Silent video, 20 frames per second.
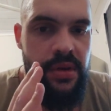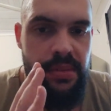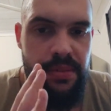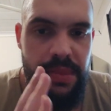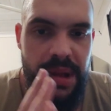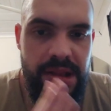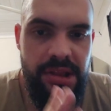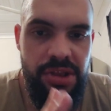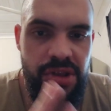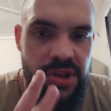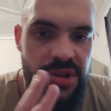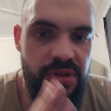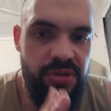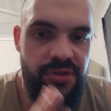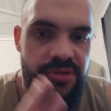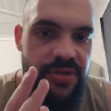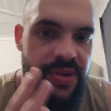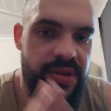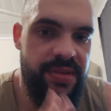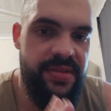managing your
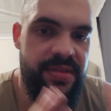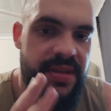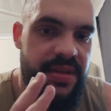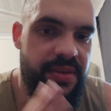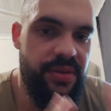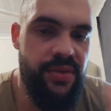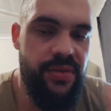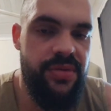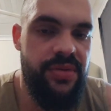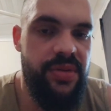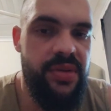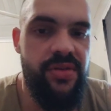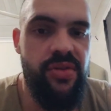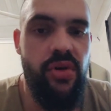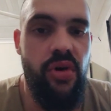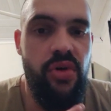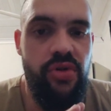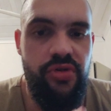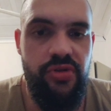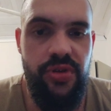stress levels is
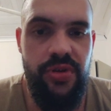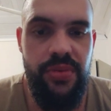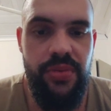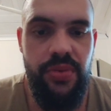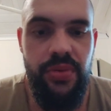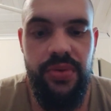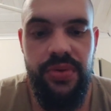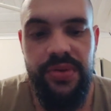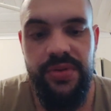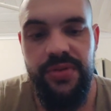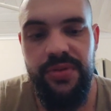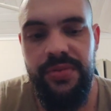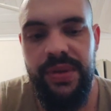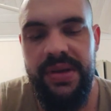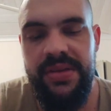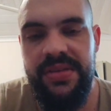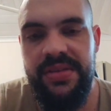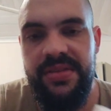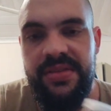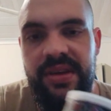ultra important to
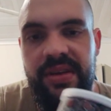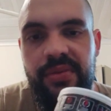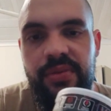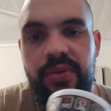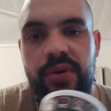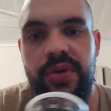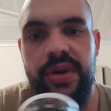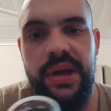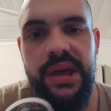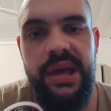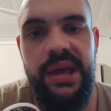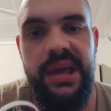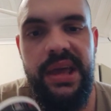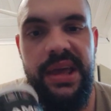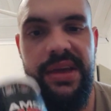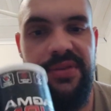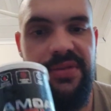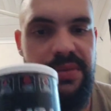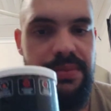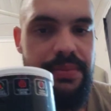make this stuff work
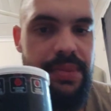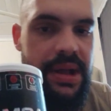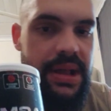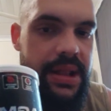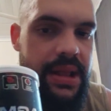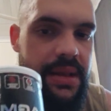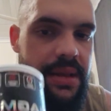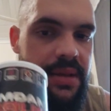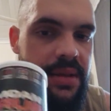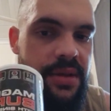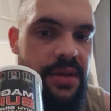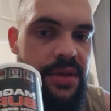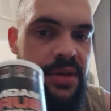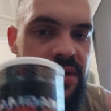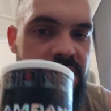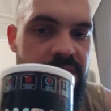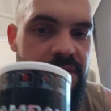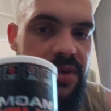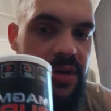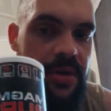even better.
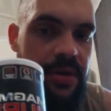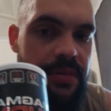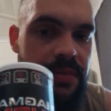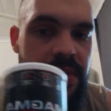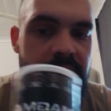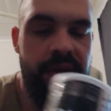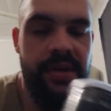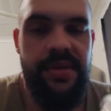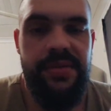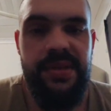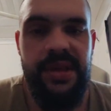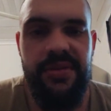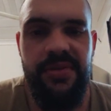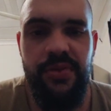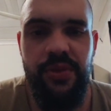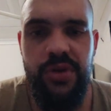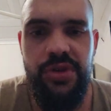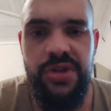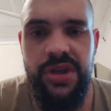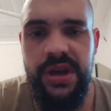So thanks
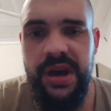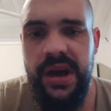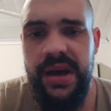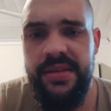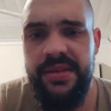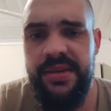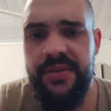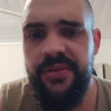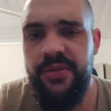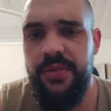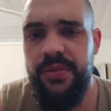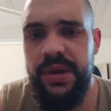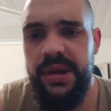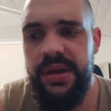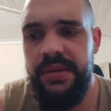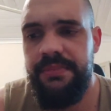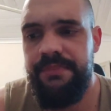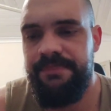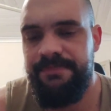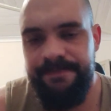for watching, guys, and for
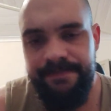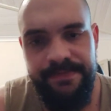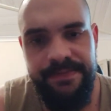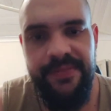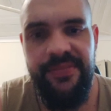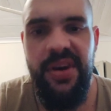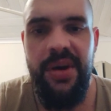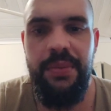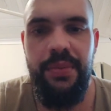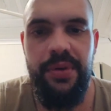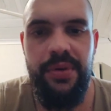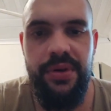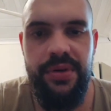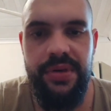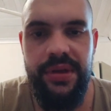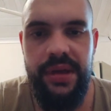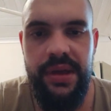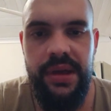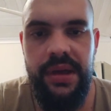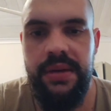me, fat burn of
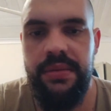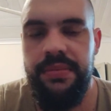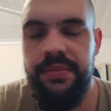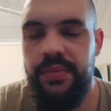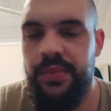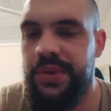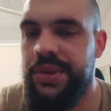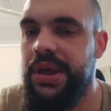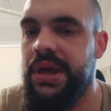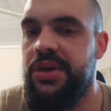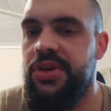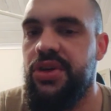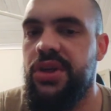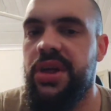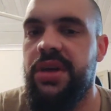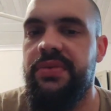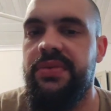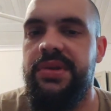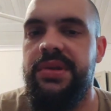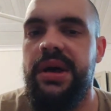the year without a
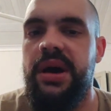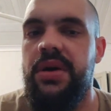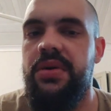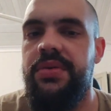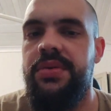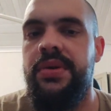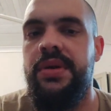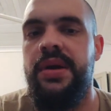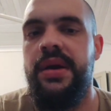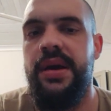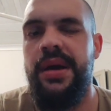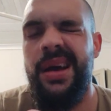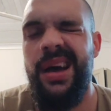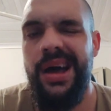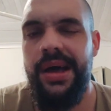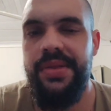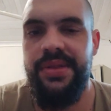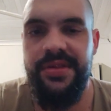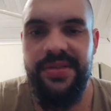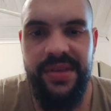shadow of a doubt,
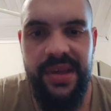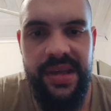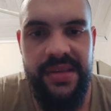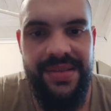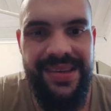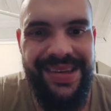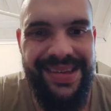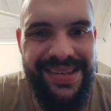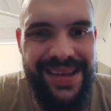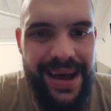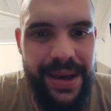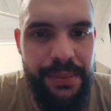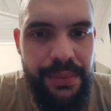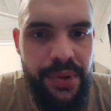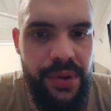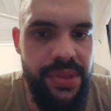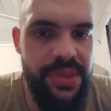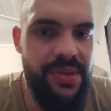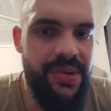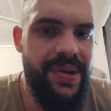and this gets a
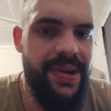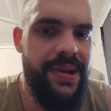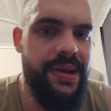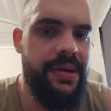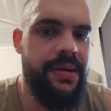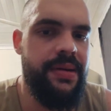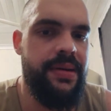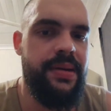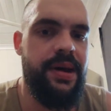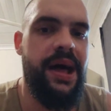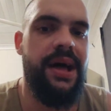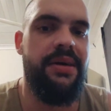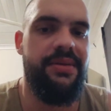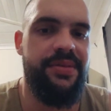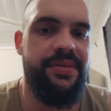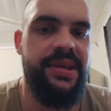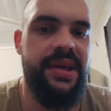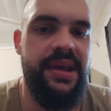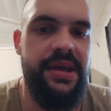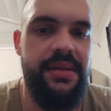9.3 out
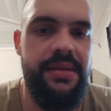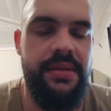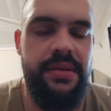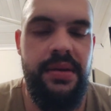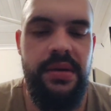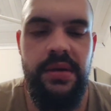of 10.